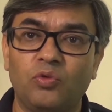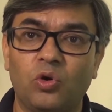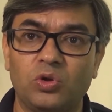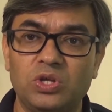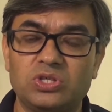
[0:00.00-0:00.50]

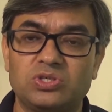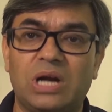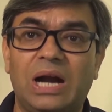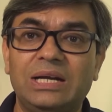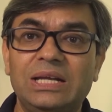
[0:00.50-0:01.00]
for
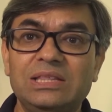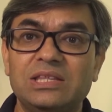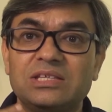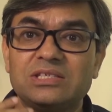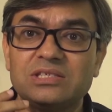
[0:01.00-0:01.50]
starting
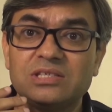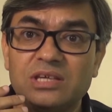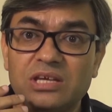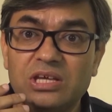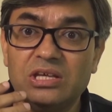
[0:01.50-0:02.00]

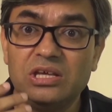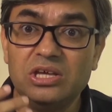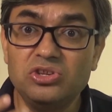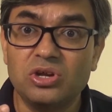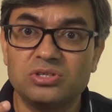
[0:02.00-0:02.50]
this
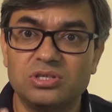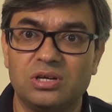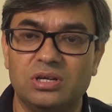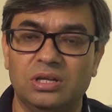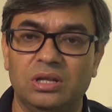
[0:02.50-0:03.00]
inner
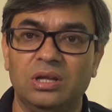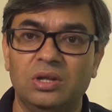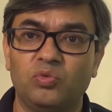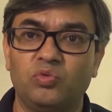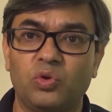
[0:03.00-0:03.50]
journey,
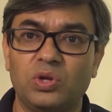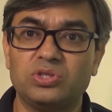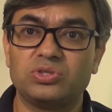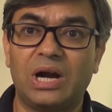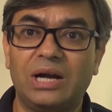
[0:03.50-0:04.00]
for
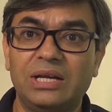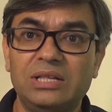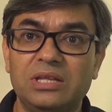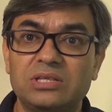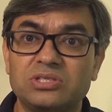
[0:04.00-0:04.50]

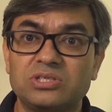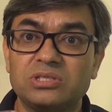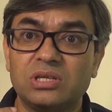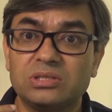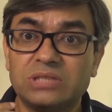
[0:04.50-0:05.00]
starting
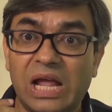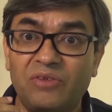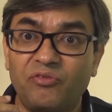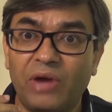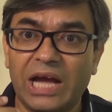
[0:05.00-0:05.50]
this
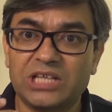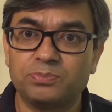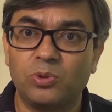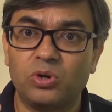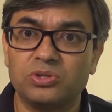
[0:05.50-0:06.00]

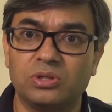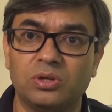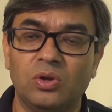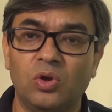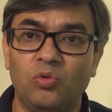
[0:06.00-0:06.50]

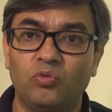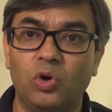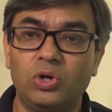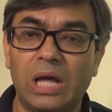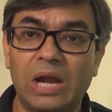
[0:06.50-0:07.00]
self-exploration,
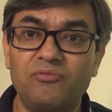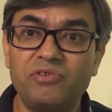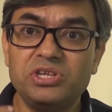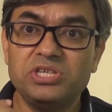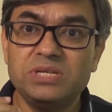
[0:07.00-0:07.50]
for
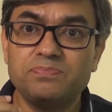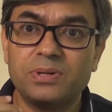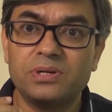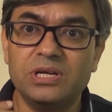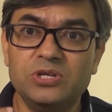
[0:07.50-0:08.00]
delving
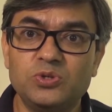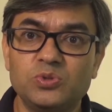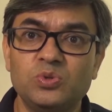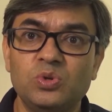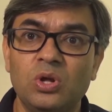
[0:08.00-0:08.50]
deeper
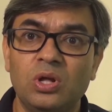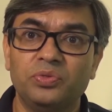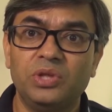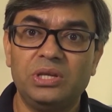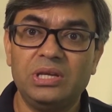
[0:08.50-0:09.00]
into
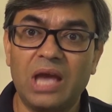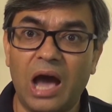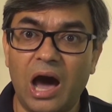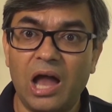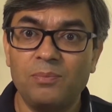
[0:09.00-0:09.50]
the
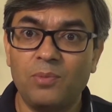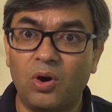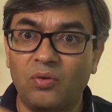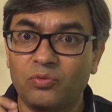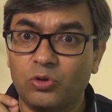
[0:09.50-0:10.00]
realm
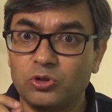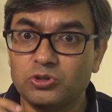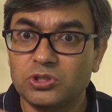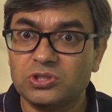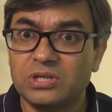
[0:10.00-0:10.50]
of
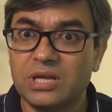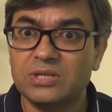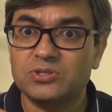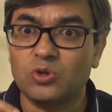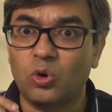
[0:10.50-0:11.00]

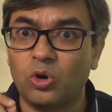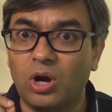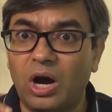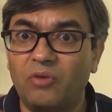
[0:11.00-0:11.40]
consciousness or